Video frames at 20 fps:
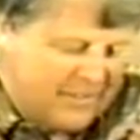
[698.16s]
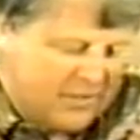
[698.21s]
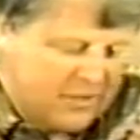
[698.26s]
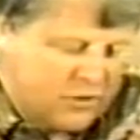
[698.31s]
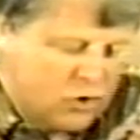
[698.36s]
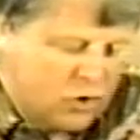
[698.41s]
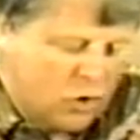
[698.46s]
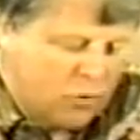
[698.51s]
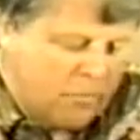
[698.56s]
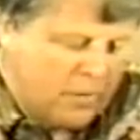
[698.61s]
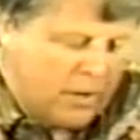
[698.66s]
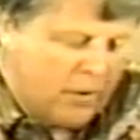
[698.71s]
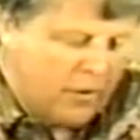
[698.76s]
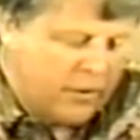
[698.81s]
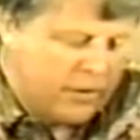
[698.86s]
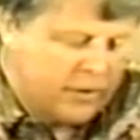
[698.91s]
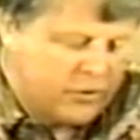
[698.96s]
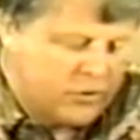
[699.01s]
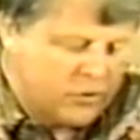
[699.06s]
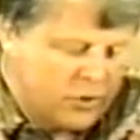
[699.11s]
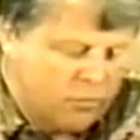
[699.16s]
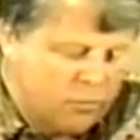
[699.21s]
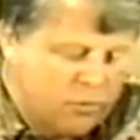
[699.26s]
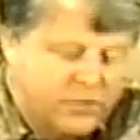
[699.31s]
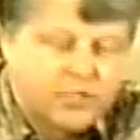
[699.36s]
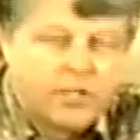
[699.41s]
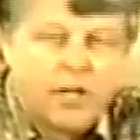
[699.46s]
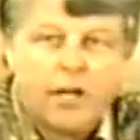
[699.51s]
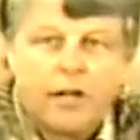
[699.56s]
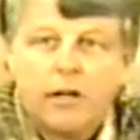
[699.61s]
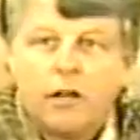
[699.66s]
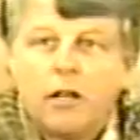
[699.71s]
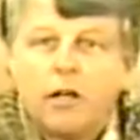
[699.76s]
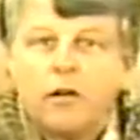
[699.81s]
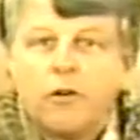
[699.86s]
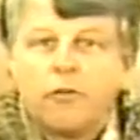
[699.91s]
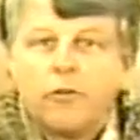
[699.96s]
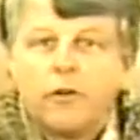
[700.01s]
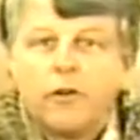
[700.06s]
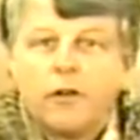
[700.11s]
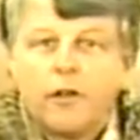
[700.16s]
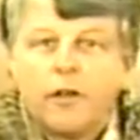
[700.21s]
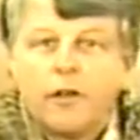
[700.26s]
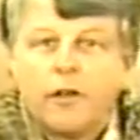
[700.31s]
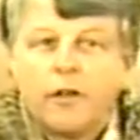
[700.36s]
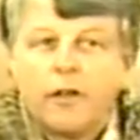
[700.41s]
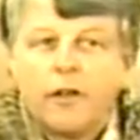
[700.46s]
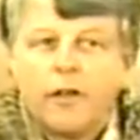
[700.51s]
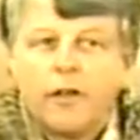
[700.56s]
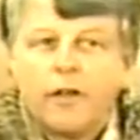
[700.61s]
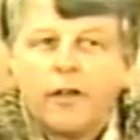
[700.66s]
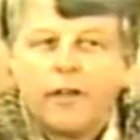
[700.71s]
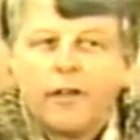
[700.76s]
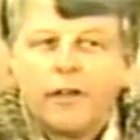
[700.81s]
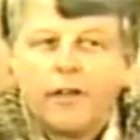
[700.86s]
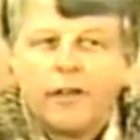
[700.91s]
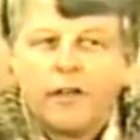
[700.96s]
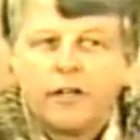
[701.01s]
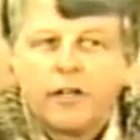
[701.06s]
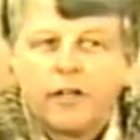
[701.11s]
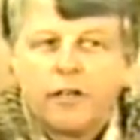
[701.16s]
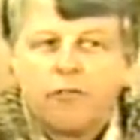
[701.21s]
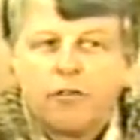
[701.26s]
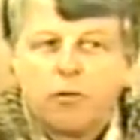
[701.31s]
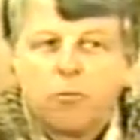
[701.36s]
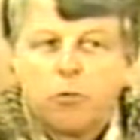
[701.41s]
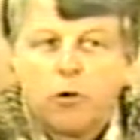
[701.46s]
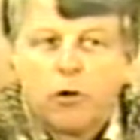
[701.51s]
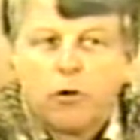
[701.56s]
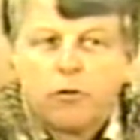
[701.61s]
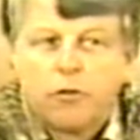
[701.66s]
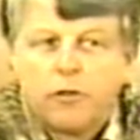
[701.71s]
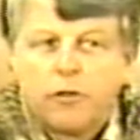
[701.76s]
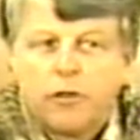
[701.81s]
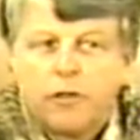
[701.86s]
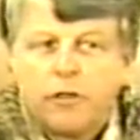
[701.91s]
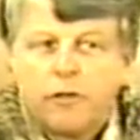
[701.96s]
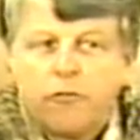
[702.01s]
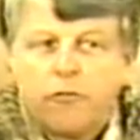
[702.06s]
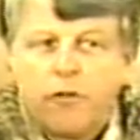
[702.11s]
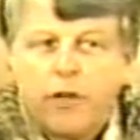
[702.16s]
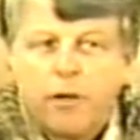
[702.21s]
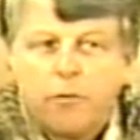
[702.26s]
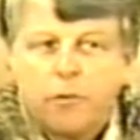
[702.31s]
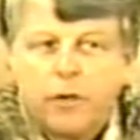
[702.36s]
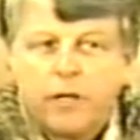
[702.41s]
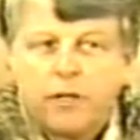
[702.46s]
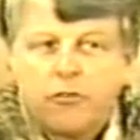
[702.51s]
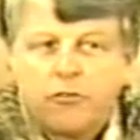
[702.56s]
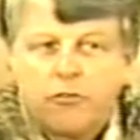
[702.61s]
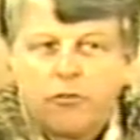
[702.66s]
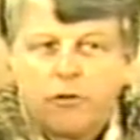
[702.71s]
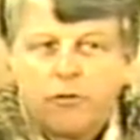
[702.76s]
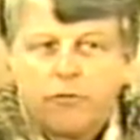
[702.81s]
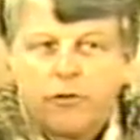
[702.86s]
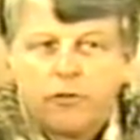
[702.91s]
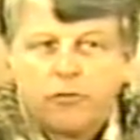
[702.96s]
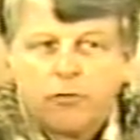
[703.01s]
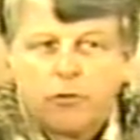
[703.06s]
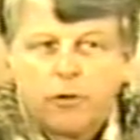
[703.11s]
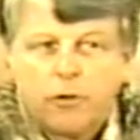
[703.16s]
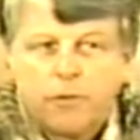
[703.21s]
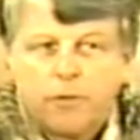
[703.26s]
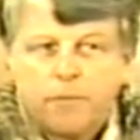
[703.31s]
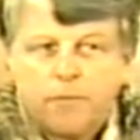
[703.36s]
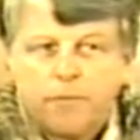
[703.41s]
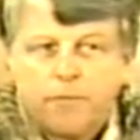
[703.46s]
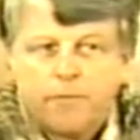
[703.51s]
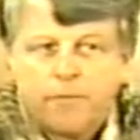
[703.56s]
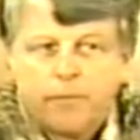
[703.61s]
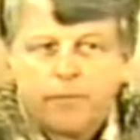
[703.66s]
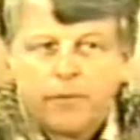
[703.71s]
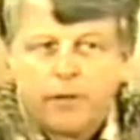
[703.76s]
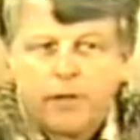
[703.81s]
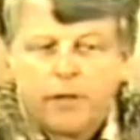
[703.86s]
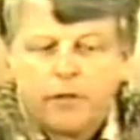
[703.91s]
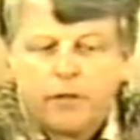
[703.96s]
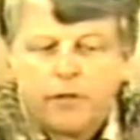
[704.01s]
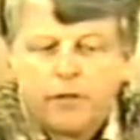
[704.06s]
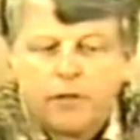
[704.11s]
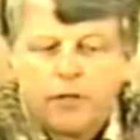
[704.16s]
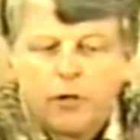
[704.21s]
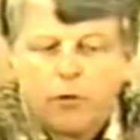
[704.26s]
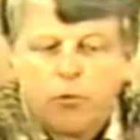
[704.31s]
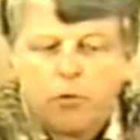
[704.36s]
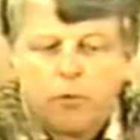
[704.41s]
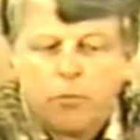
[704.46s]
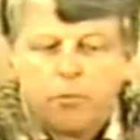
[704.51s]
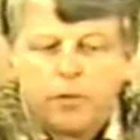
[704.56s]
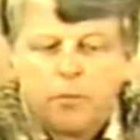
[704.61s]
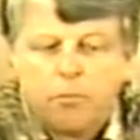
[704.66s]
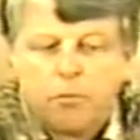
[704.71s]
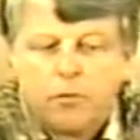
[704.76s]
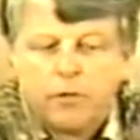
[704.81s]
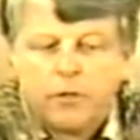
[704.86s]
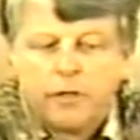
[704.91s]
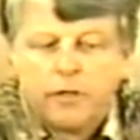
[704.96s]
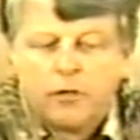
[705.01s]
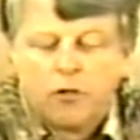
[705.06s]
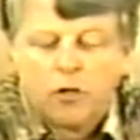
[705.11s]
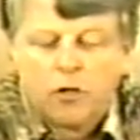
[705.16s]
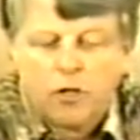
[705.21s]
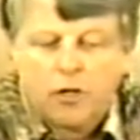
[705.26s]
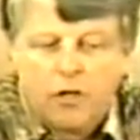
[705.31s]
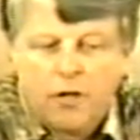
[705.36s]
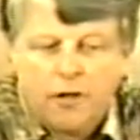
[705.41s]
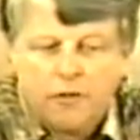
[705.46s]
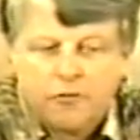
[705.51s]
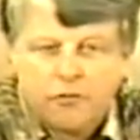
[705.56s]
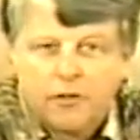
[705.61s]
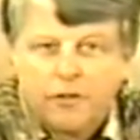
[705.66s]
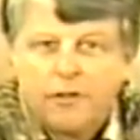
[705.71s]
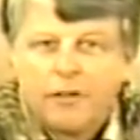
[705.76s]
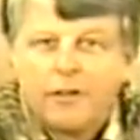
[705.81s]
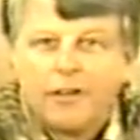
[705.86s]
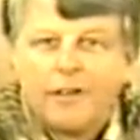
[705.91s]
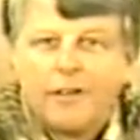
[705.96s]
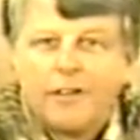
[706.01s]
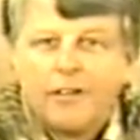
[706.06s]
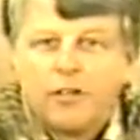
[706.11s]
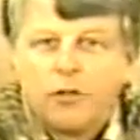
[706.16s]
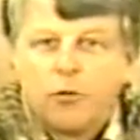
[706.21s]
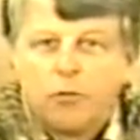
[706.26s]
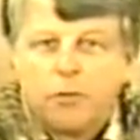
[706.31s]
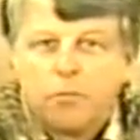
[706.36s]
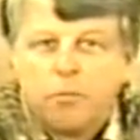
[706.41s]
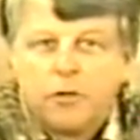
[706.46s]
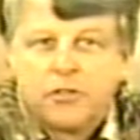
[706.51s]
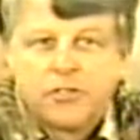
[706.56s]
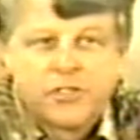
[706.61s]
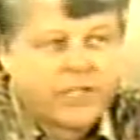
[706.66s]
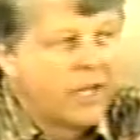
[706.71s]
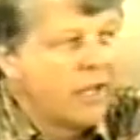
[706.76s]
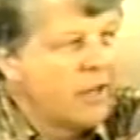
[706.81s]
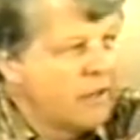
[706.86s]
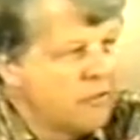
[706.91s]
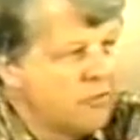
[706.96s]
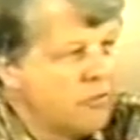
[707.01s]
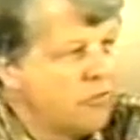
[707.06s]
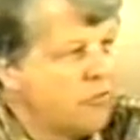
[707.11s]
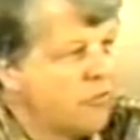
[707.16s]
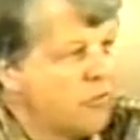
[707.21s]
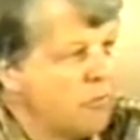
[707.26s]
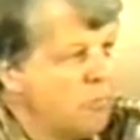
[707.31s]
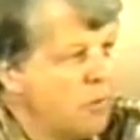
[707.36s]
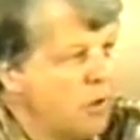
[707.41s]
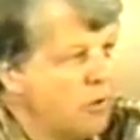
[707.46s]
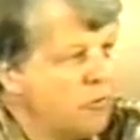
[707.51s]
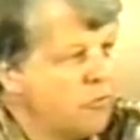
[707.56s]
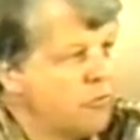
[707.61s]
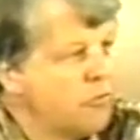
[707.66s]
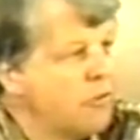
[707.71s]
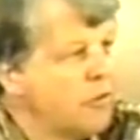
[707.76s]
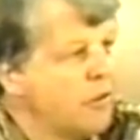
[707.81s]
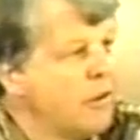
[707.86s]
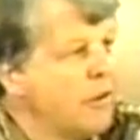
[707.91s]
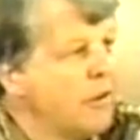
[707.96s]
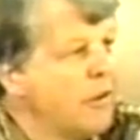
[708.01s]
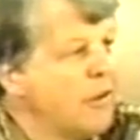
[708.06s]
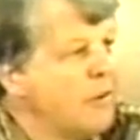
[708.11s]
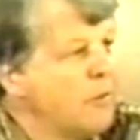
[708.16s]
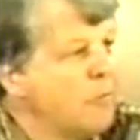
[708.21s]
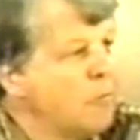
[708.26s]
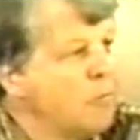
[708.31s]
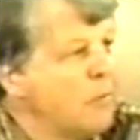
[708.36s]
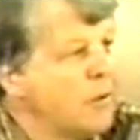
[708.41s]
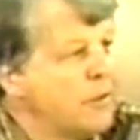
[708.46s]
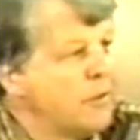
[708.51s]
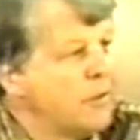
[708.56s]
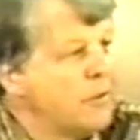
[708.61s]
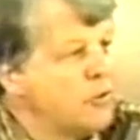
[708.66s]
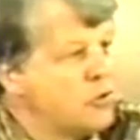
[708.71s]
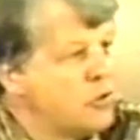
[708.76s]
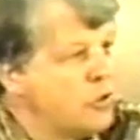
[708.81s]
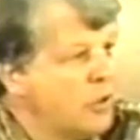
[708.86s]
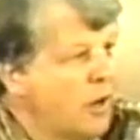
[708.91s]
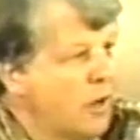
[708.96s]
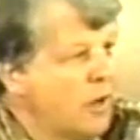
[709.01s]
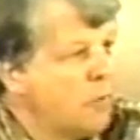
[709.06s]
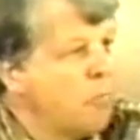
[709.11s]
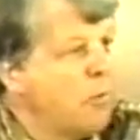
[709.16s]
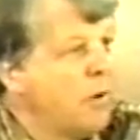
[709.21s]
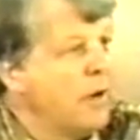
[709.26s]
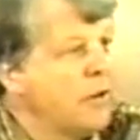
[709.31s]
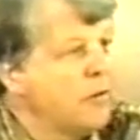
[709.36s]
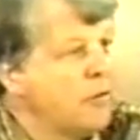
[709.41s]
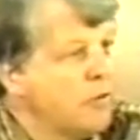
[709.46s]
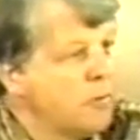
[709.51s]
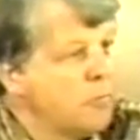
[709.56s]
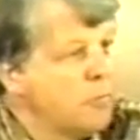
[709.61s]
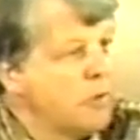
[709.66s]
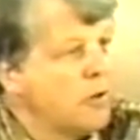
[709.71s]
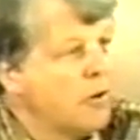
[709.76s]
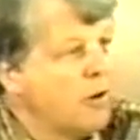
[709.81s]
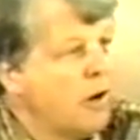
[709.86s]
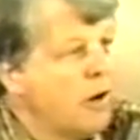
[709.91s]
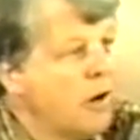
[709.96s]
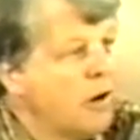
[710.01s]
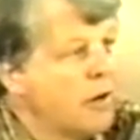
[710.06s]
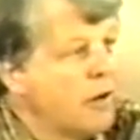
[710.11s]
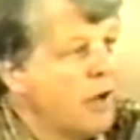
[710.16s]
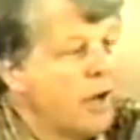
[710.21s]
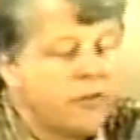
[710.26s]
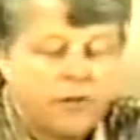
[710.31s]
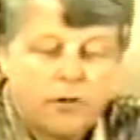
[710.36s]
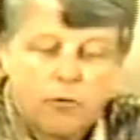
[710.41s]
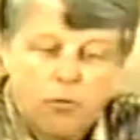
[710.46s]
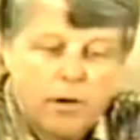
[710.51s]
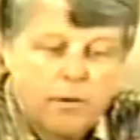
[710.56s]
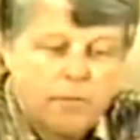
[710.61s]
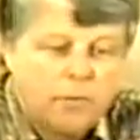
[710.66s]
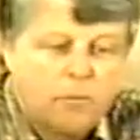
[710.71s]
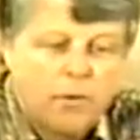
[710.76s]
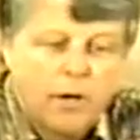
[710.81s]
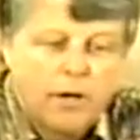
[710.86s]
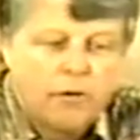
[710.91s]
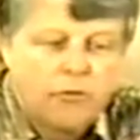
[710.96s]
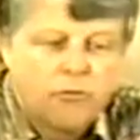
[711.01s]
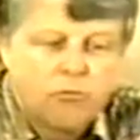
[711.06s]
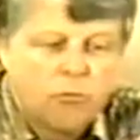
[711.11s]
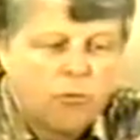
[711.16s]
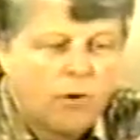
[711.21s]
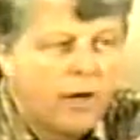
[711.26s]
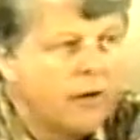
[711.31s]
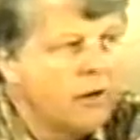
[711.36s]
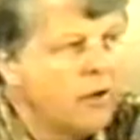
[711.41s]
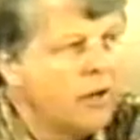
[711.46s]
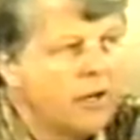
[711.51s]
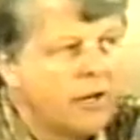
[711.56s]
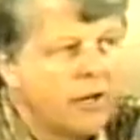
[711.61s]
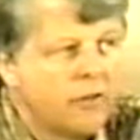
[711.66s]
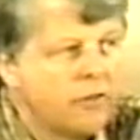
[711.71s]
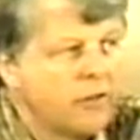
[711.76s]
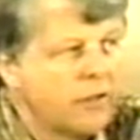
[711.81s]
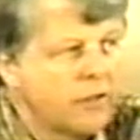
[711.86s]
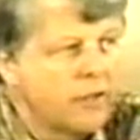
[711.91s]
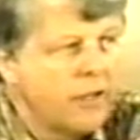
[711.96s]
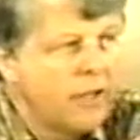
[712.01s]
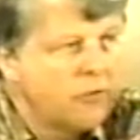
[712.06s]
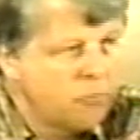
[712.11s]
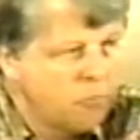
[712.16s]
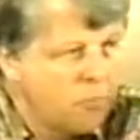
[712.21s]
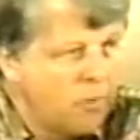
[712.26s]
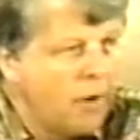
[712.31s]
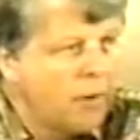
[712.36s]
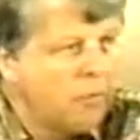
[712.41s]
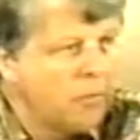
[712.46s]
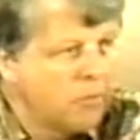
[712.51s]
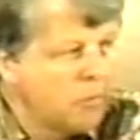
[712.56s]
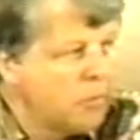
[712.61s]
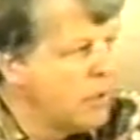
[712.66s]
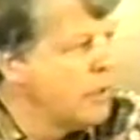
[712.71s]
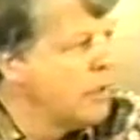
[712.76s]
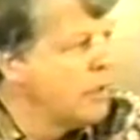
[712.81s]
to show Mary that she was not alone in giving birth in the family history of Israel, that there were people in her closet that would be skeletons to most, but that she ought to ponder them in her heart. I think Raymond Brown is right on. I think that's probably